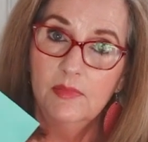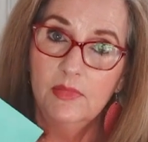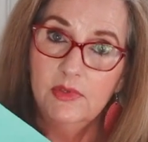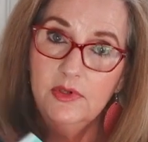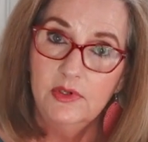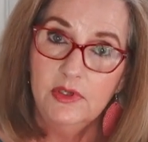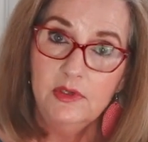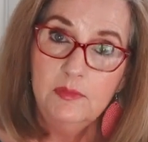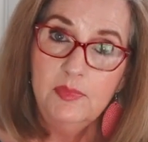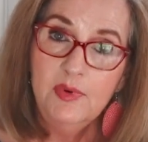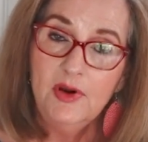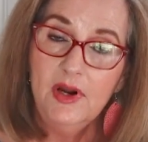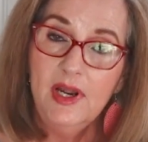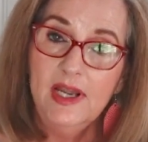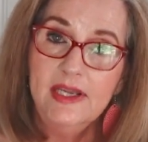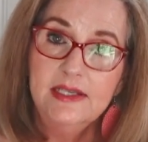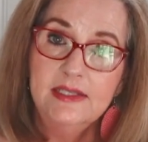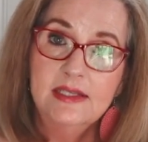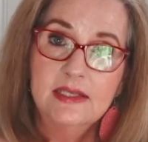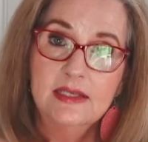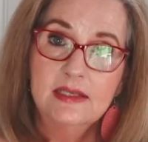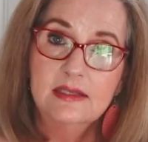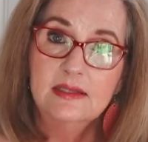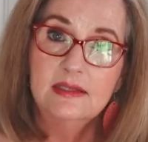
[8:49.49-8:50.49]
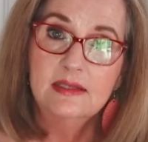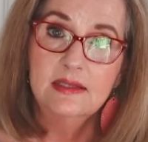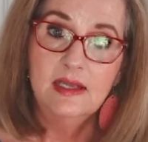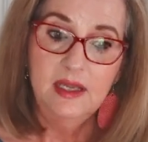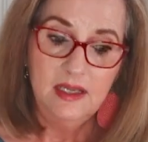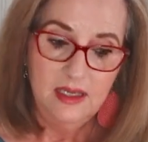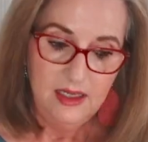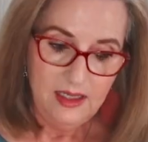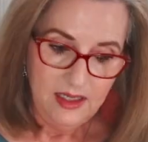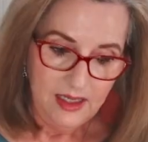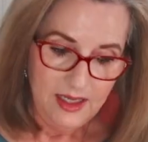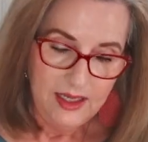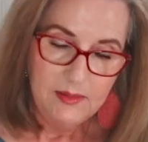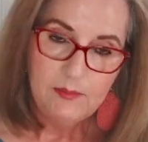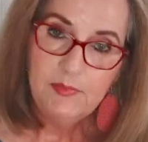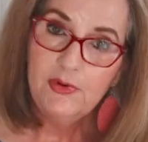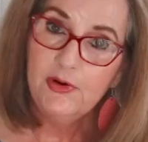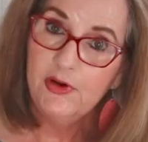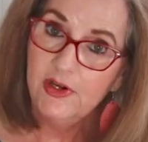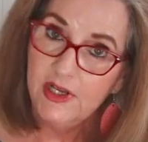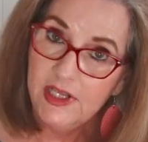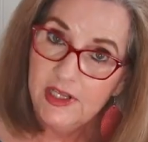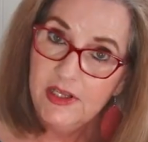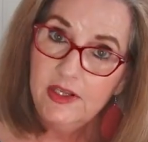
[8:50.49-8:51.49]
Good prices and
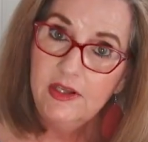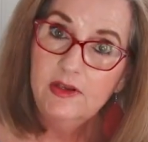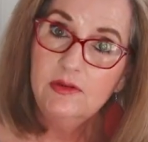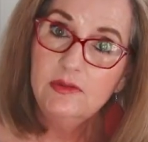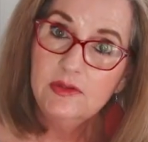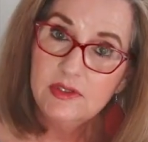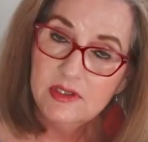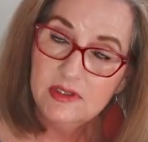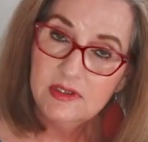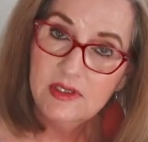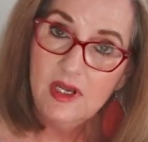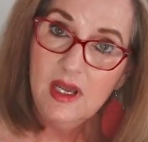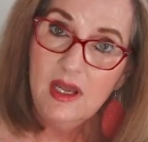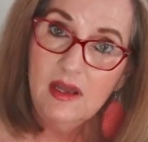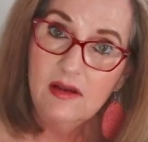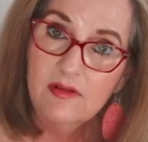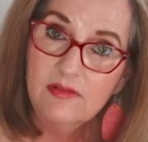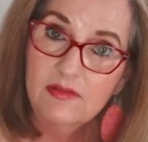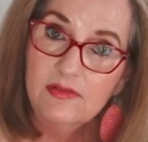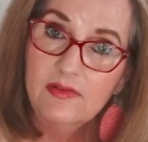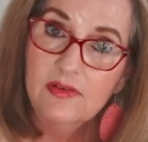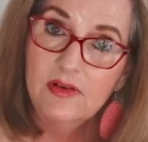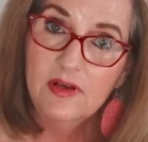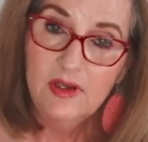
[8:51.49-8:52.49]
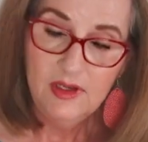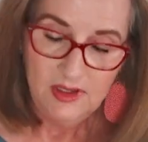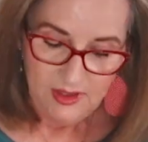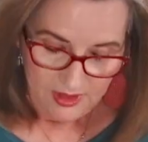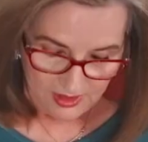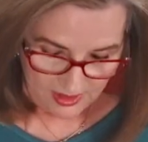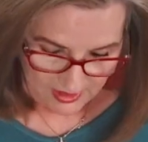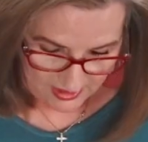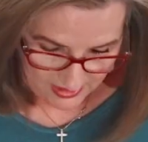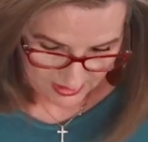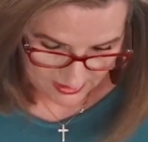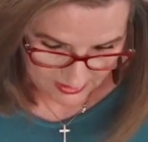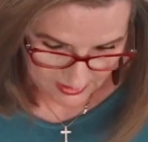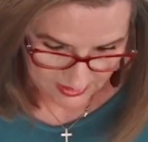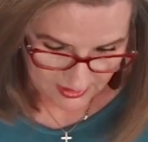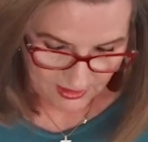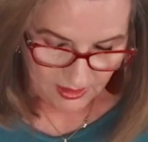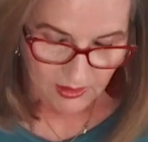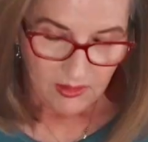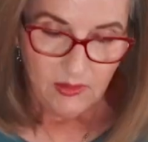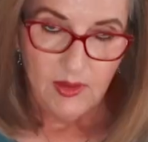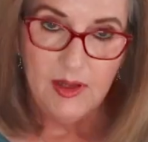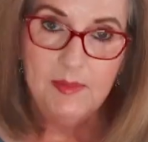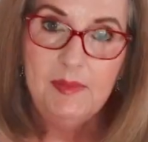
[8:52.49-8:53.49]
pretty cute stuff. So
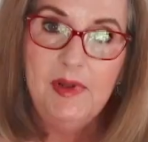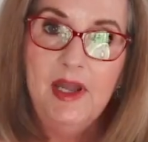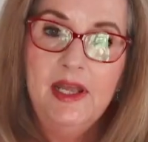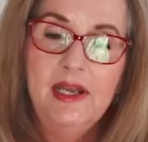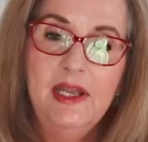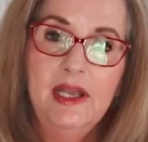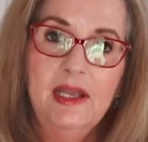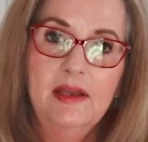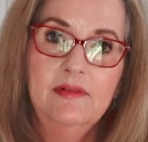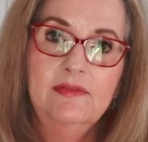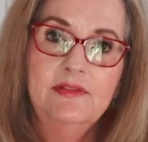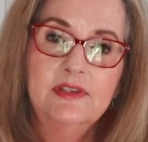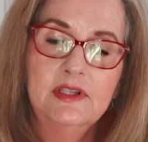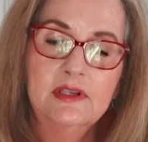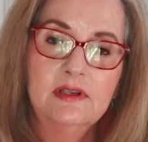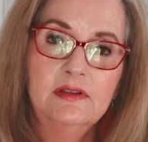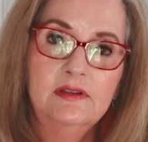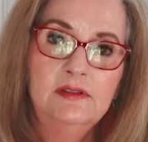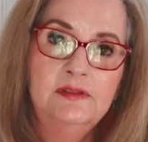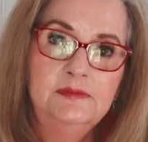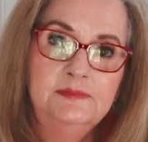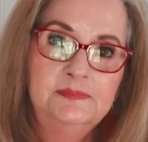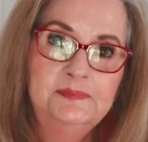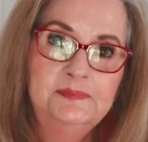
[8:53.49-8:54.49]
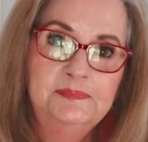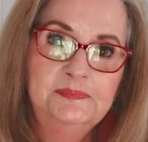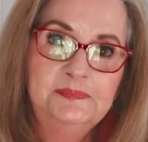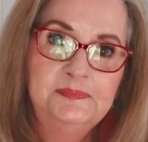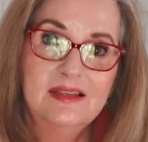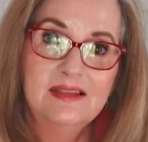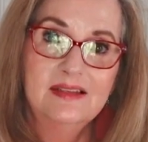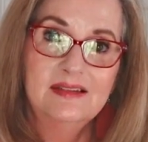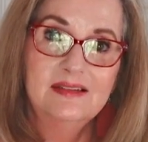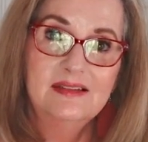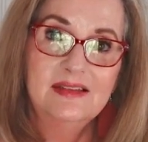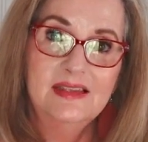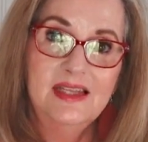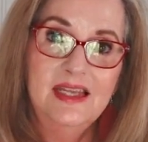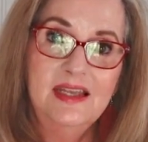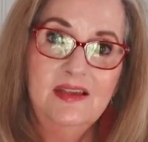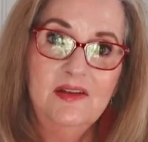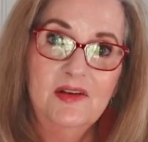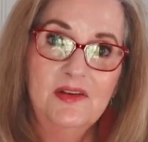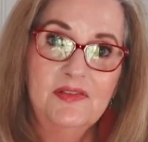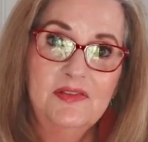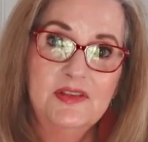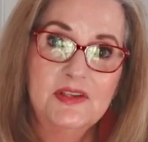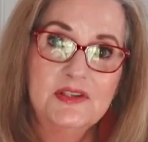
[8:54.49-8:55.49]
I might have to think
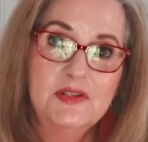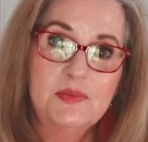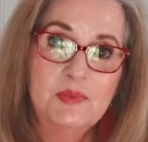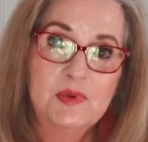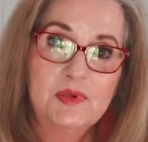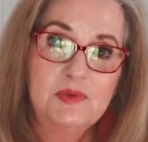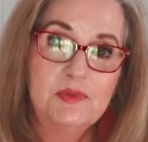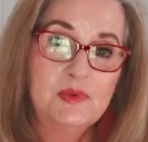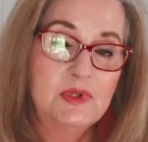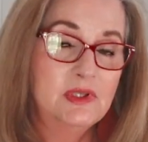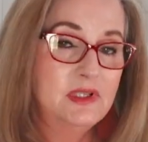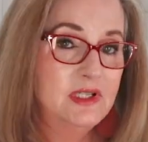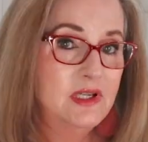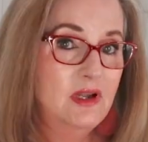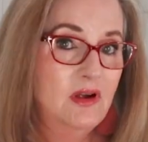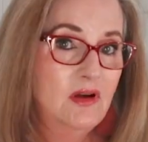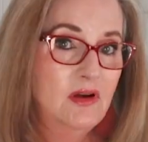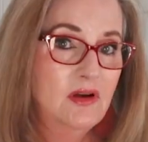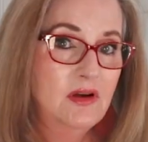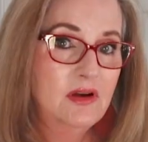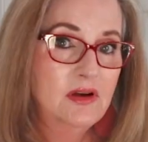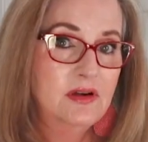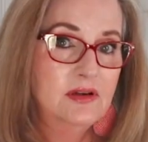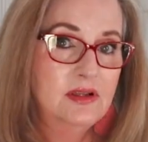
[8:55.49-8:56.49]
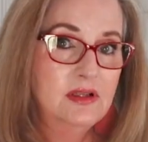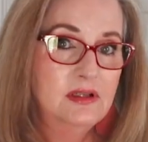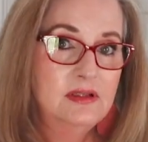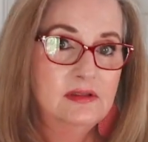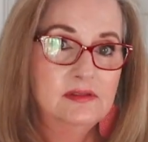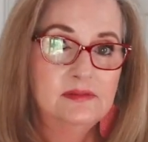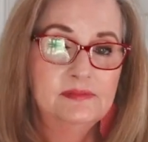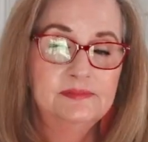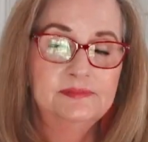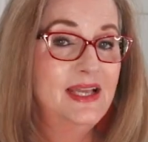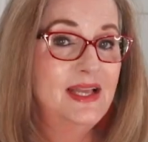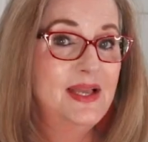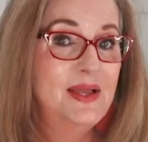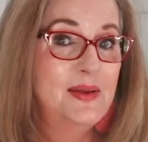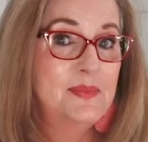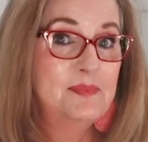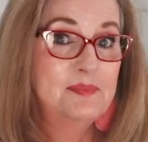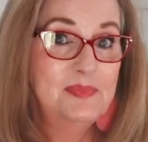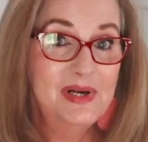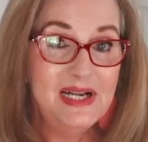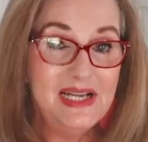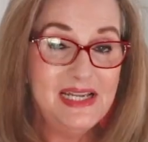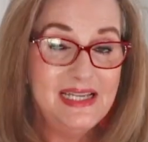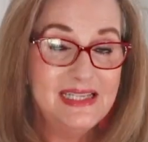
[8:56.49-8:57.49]
on this one really hard.
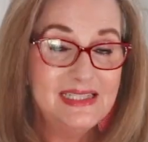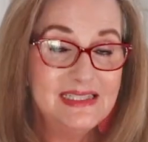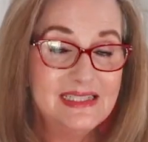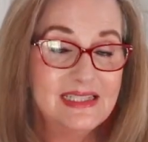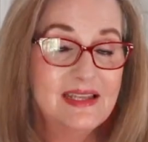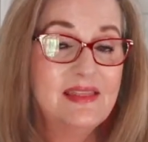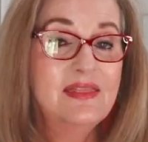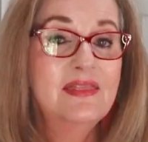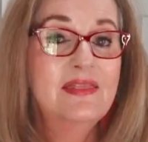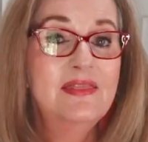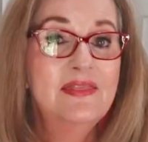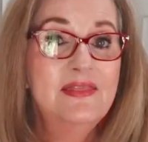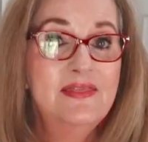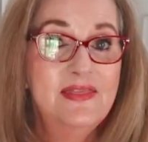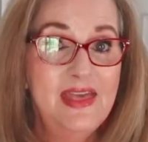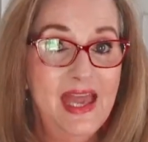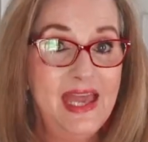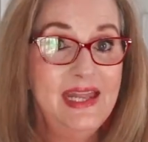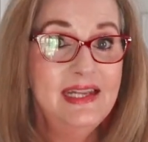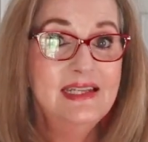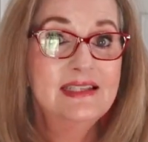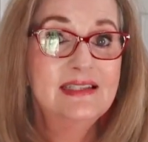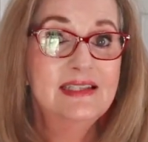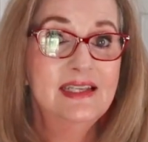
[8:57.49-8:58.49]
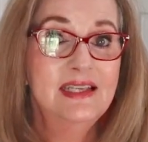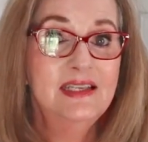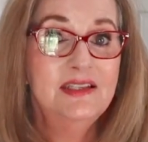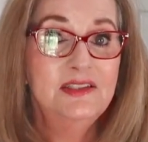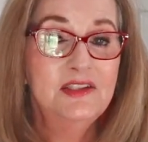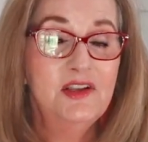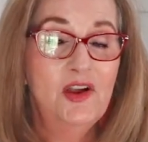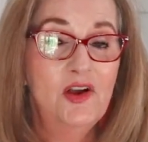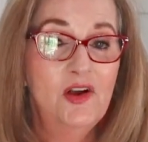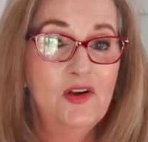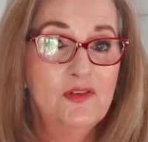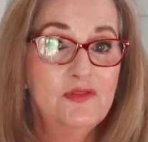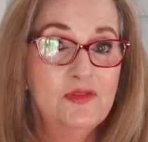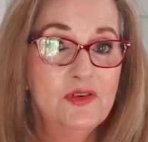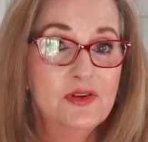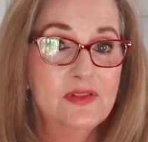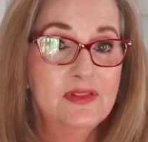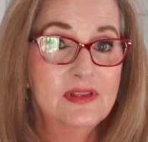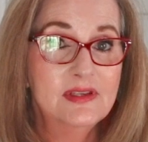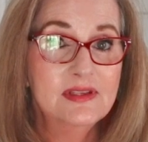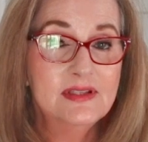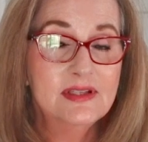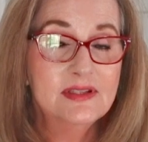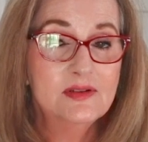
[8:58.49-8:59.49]
But that is it, y'all, for
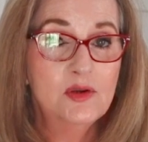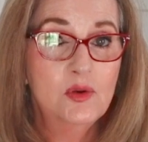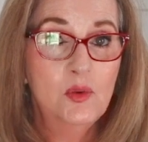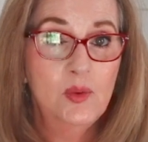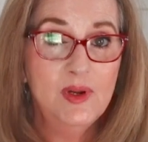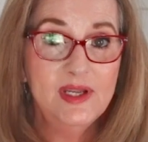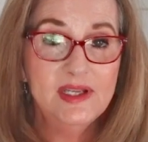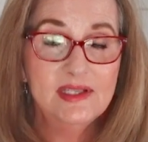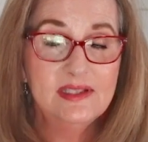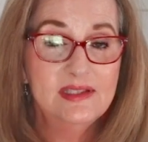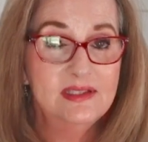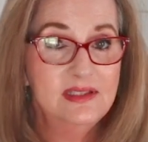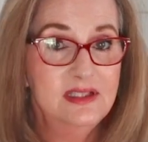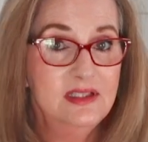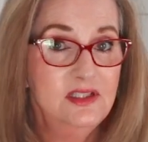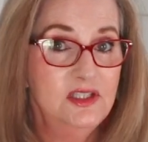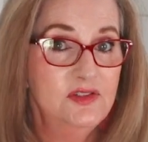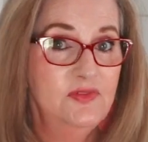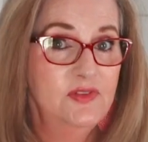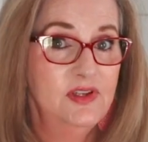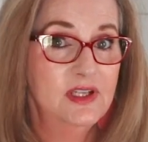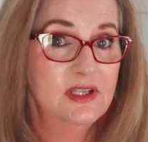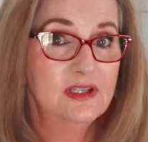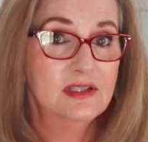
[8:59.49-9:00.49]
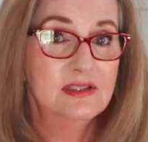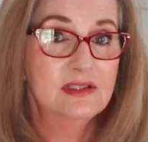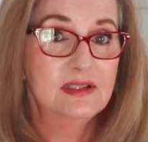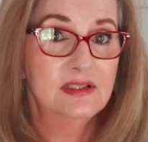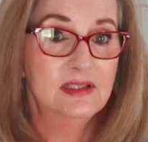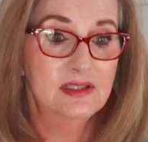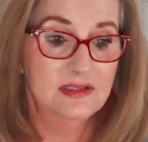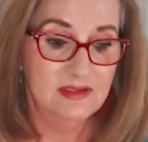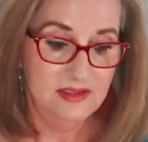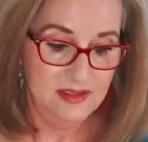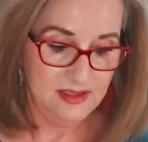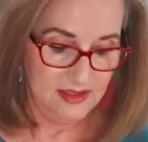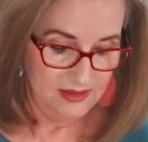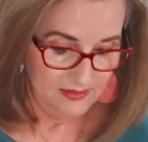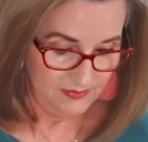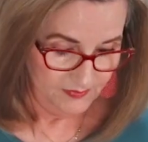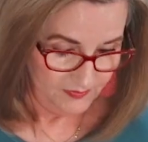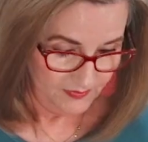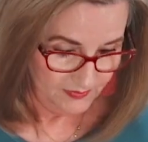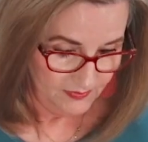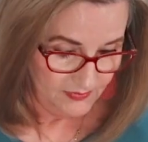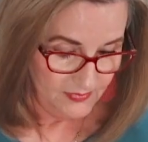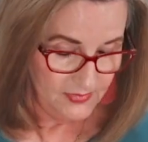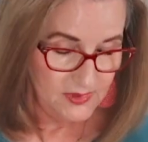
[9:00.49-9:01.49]
this quick stitch fix, because
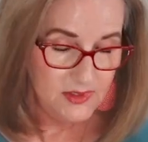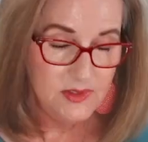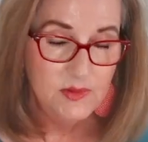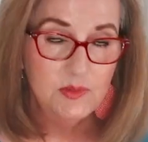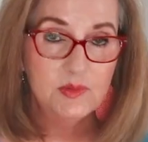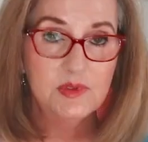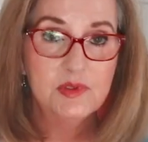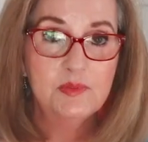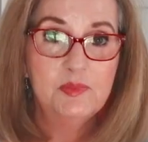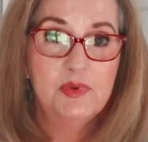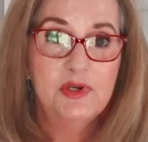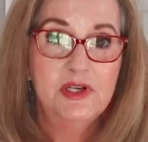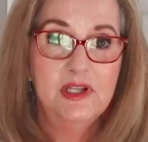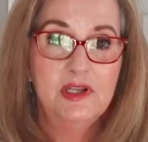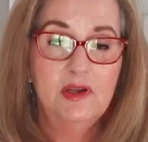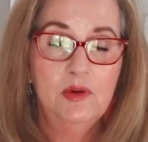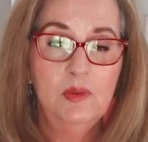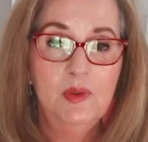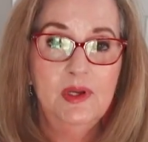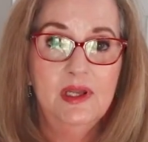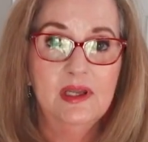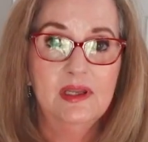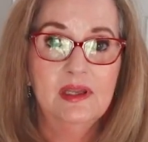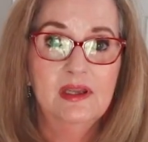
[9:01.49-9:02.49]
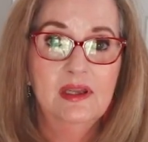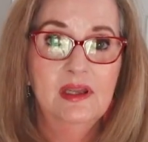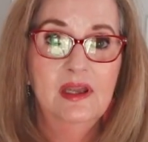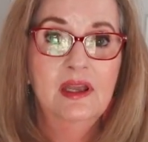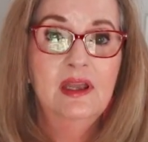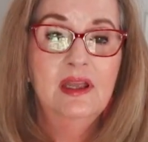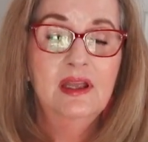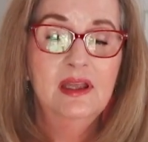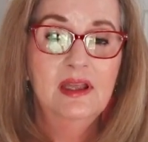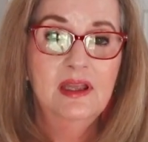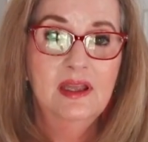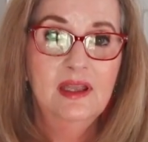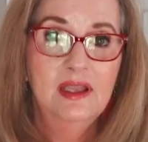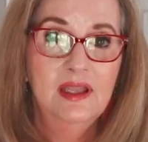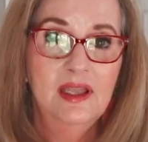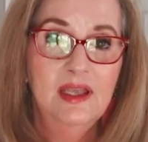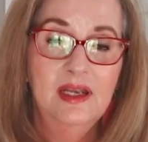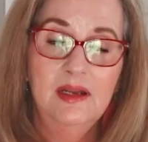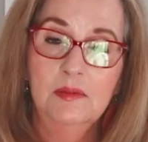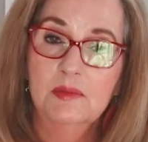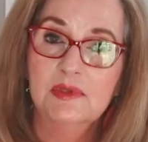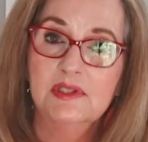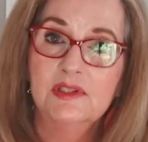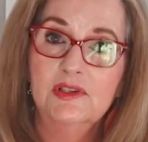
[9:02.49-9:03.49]
this was pretty quick and
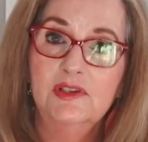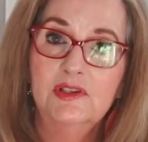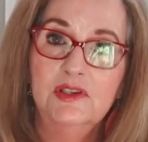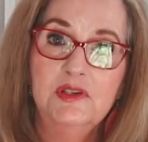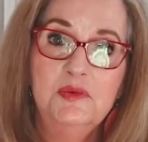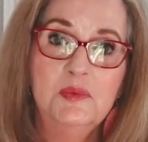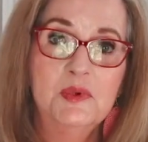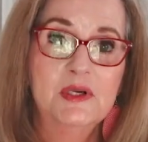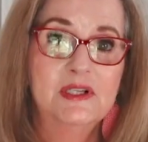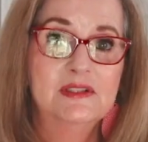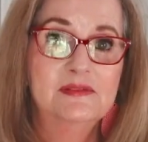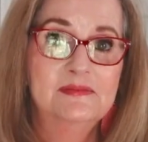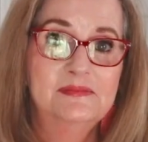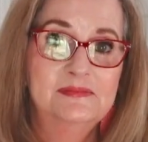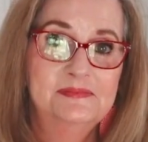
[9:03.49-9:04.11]
it was a good one.